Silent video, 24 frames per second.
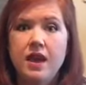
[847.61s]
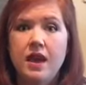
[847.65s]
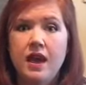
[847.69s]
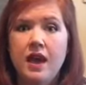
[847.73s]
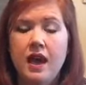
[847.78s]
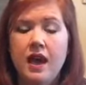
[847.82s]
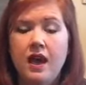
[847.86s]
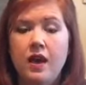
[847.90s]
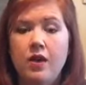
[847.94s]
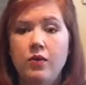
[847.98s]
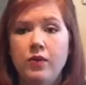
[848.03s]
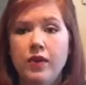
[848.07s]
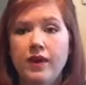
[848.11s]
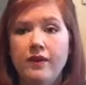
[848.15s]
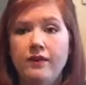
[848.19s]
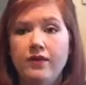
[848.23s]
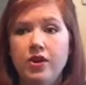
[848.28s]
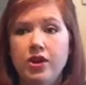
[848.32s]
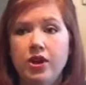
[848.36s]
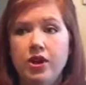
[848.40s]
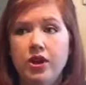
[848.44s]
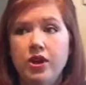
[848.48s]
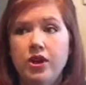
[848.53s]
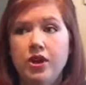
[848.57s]

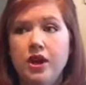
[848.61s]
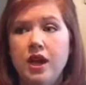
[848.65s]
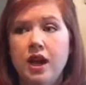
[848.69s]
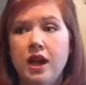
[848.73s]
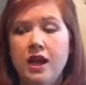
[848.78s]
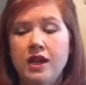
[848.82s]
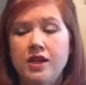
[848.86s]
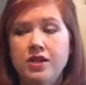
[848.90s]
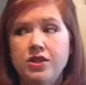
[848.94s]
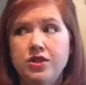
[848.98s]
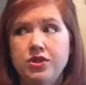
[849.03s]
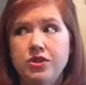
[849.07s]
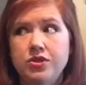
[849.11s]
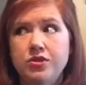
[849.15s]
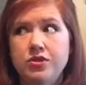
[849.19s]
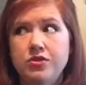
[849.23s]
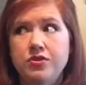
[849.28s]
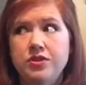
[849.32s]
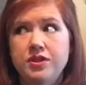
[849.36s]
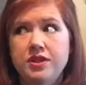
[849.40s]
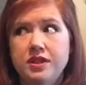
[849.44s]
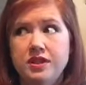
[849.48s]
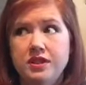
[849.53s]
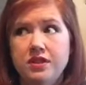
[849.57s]
However, I do
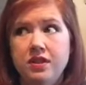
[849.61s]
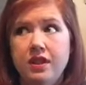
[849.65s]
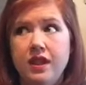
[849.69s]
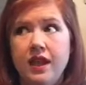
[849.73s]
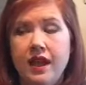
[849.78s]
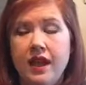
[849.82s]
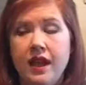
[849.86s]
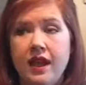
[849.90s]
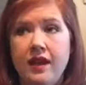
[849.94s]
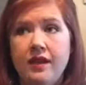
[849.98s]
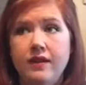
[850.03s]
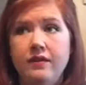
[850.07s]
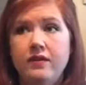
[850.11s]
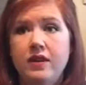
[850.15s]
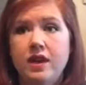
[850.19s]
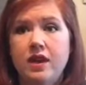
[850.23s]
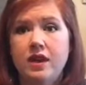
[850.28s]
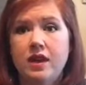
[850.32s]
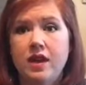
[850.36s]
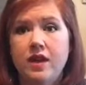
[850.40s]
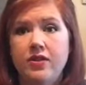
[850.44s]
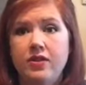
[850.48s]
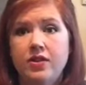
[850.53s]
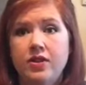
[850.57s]
still have
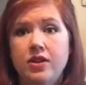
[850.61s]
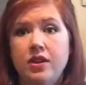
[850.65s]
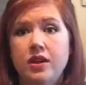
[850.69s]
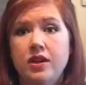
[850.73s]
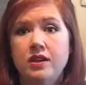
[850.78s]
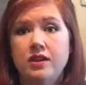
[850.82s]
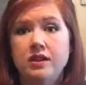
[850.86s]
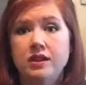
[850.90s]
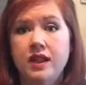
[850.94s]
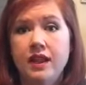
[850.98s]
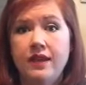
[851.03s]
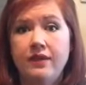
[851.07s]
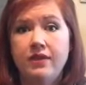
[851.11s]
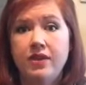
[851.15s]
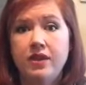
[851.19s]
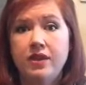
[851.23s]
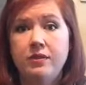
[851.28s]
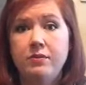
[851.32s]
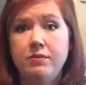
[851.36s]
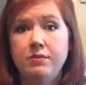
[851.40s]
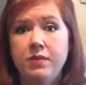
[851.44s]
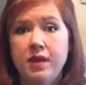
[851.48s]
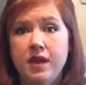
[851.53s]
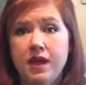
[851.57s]
another
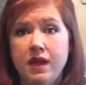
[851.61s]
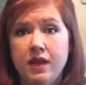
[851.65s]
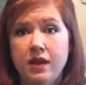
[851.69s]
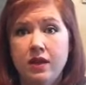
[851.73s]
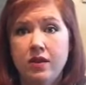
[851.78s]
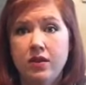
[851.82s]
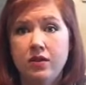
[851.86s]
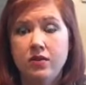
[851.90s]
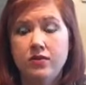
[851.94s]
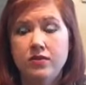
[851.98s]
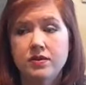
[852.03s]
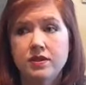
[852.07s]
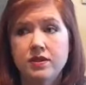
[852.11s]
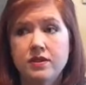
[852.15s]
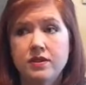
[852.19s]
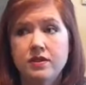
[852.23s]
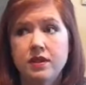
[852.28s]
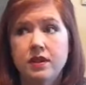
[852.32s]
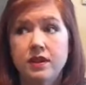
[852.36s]
11 pounds,